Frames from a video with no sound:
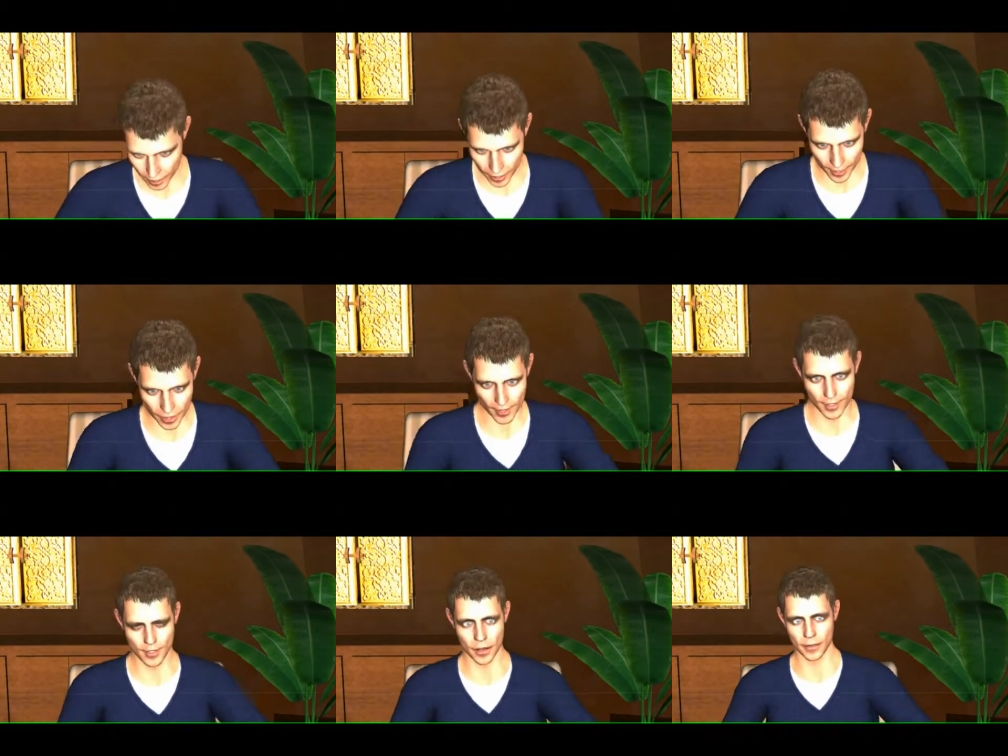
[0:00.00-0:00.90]
the
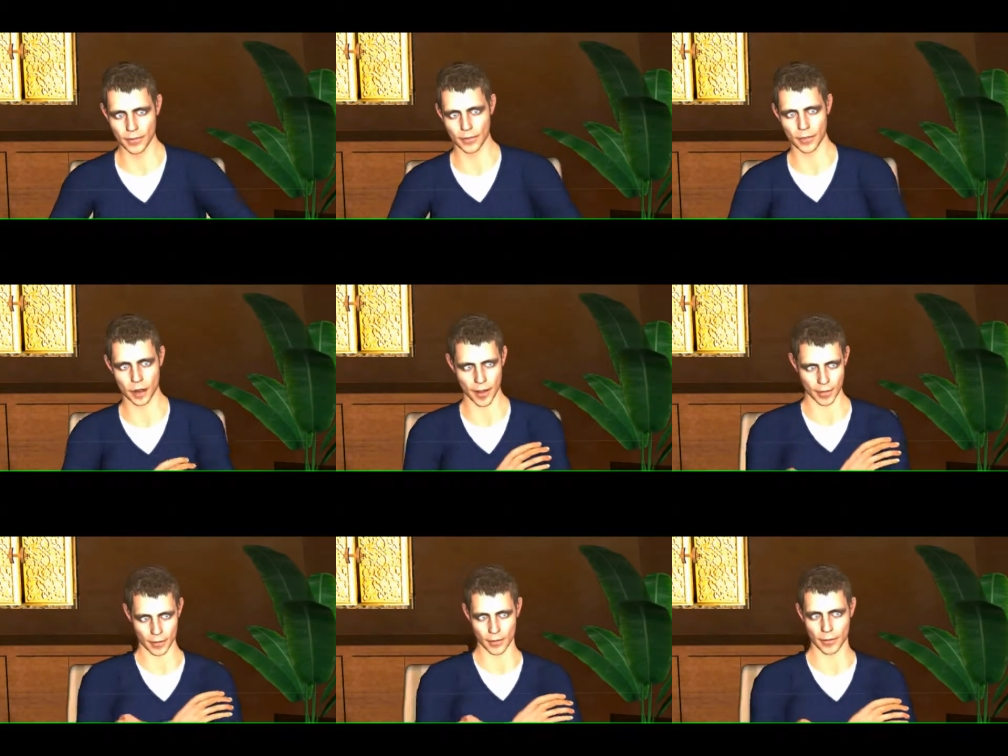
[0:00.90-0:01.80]
teenager will
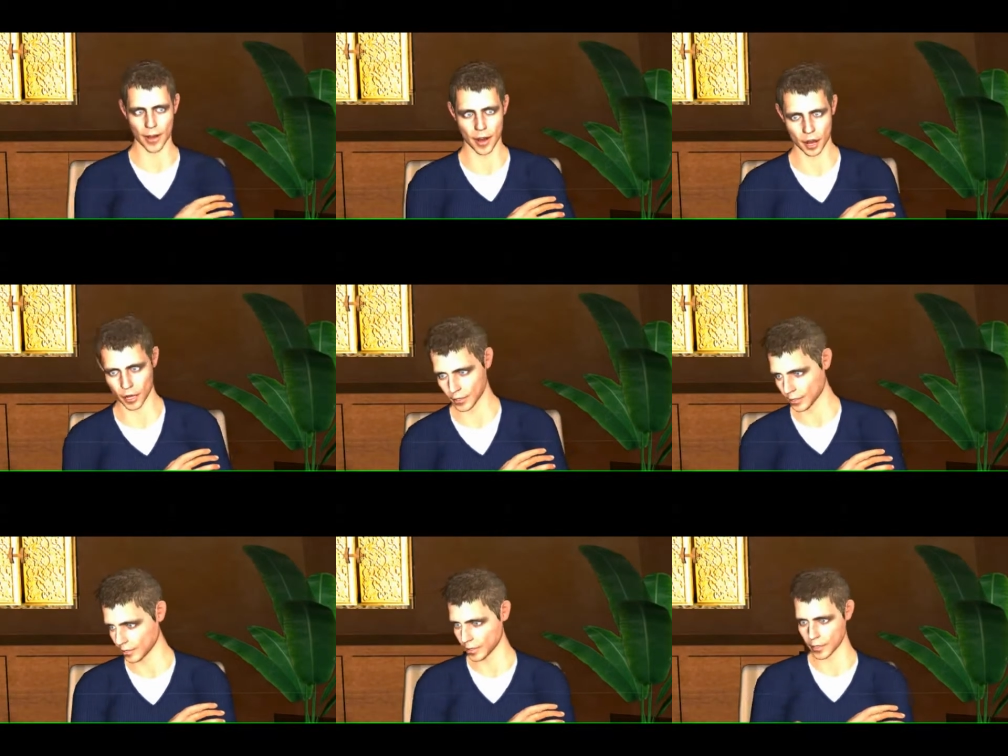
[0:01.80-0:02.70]
probably reply,
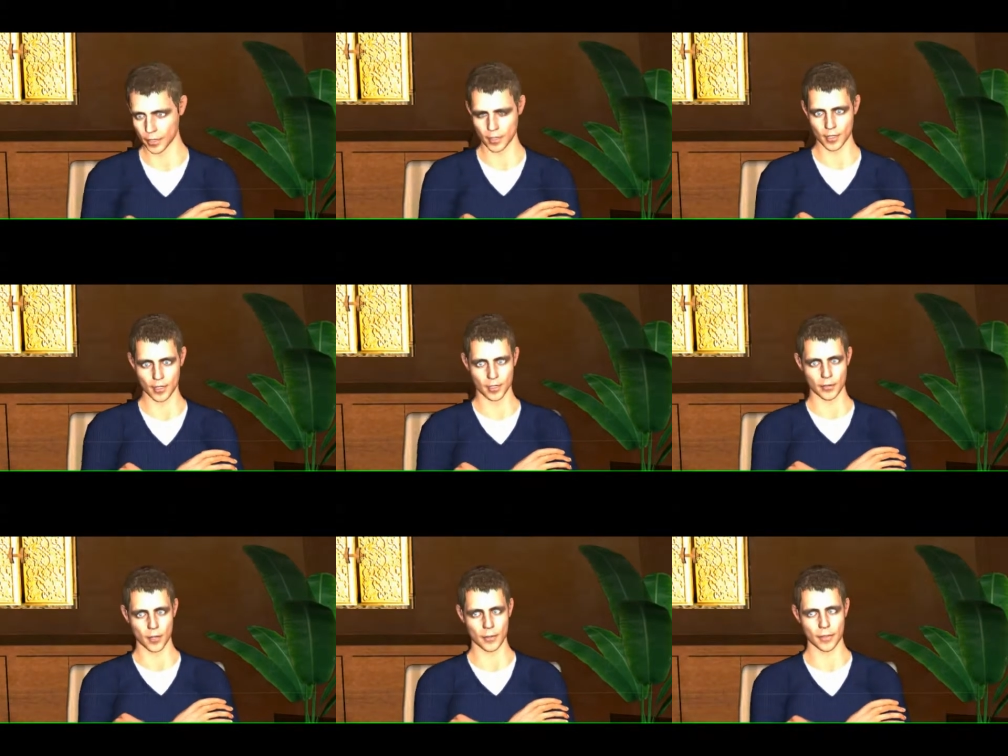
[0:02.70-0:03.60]

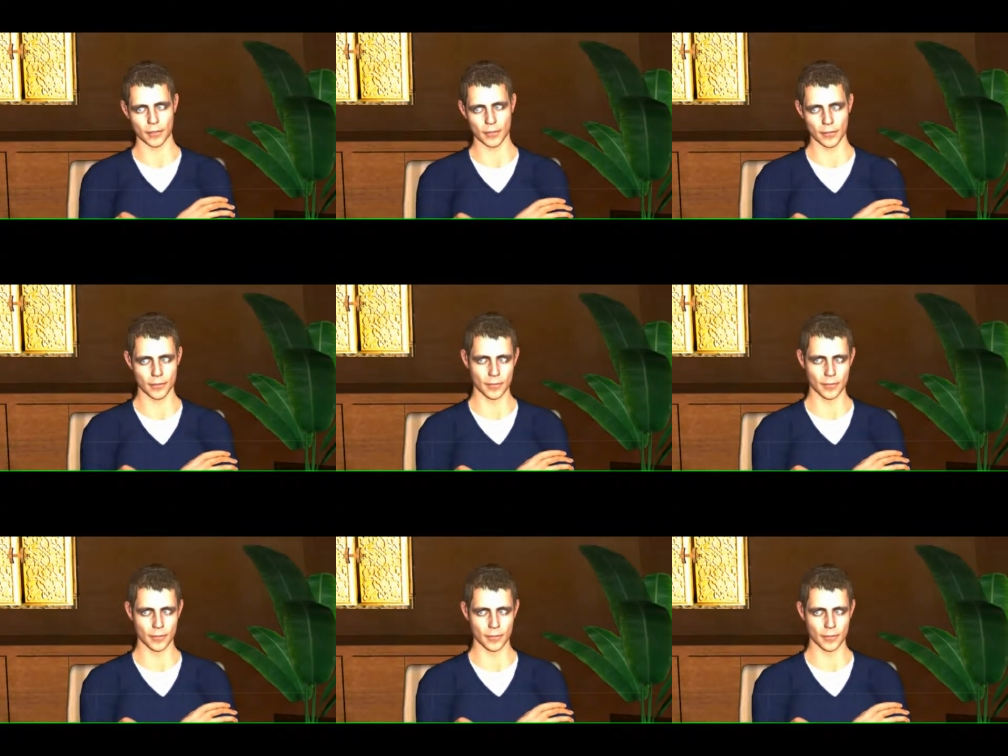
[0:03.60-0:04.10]
"Boring,"